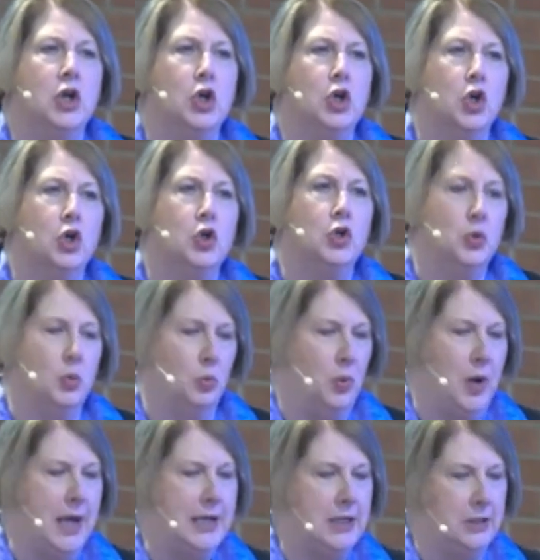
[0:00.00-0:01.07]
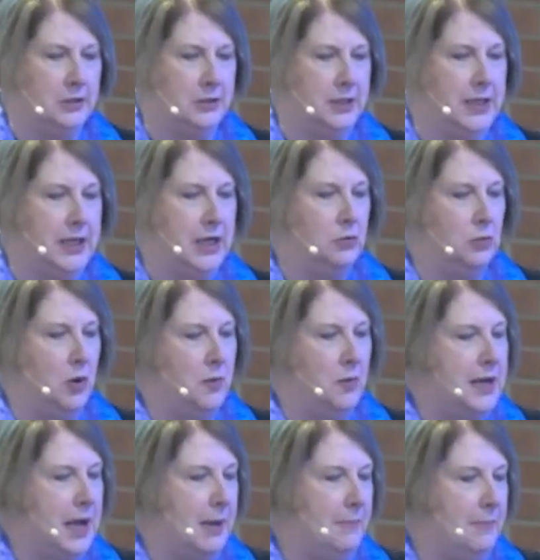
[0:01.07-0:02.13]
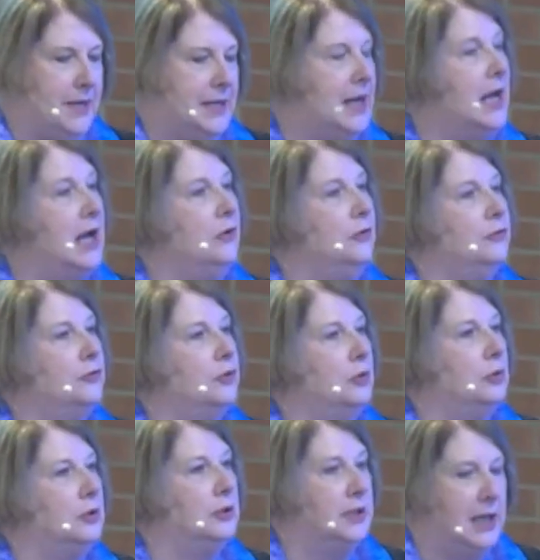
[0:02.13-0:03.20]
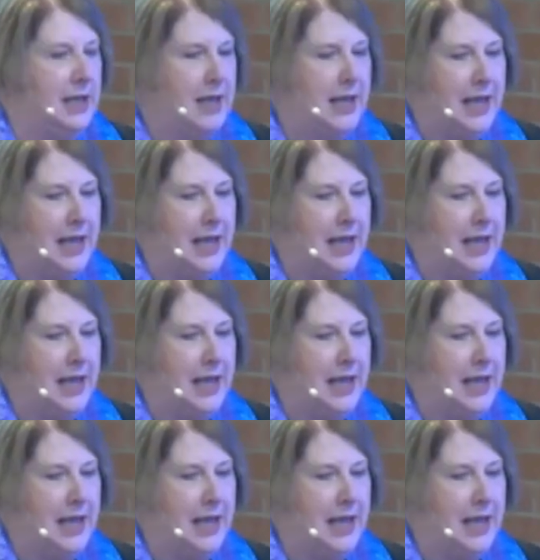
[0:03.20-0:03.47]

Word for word: heard regularly growing up in a household